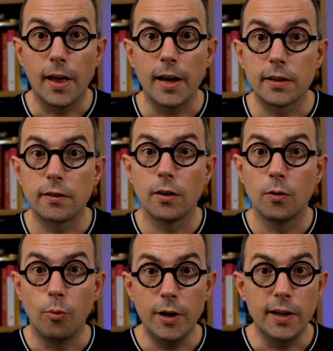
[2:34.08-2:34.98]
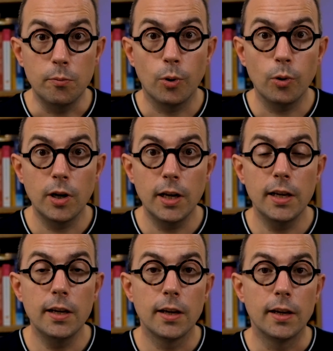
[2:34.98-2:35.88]
that reading
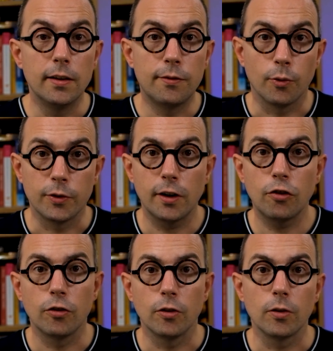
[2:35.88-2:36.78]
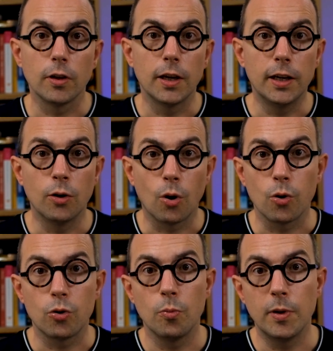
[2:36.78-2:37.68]
broadly is foundational in
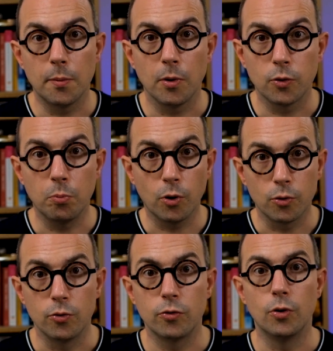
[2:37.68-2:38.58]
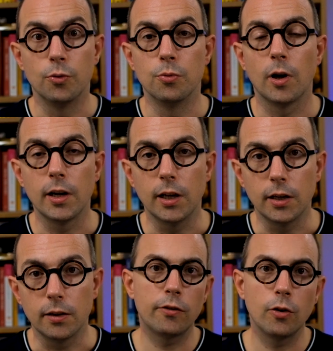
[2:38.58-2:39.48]
order to be able to produce good
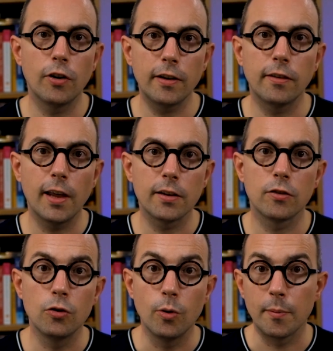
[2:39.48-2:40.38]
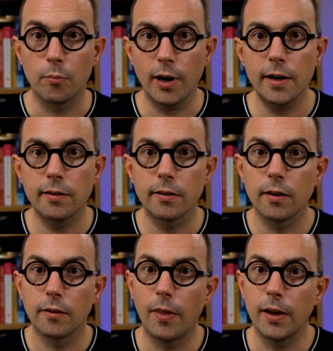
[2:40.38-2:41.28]
writing. I suggest that you
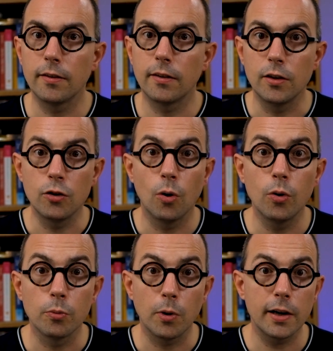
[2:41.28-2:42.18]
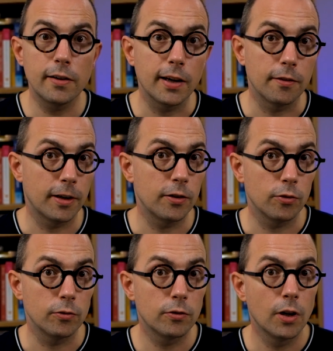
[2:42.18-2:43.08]
embrace this in your own writing
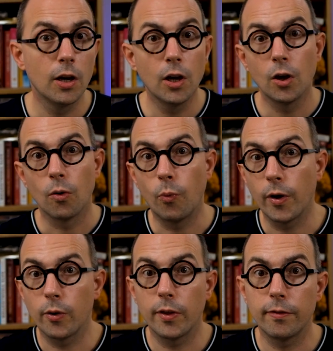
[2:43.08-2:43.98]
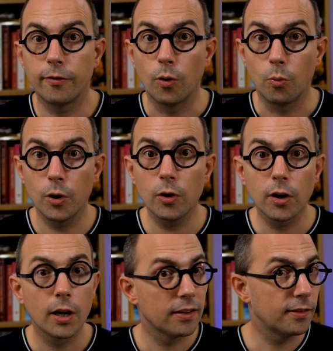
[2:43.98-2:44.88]
adventures, whether they're for
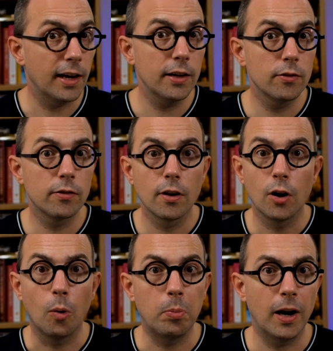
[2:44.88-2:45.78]
work, science, or